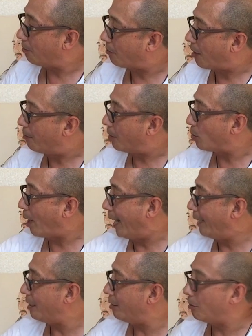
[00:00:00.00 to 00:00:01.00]
from
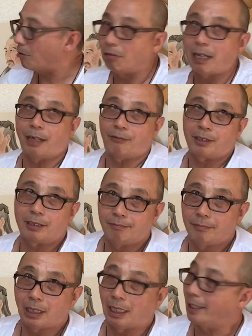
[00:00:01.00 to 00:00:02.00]
right to left.
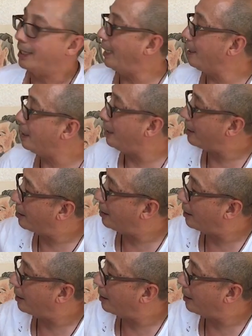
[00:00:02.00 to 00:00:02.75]
This is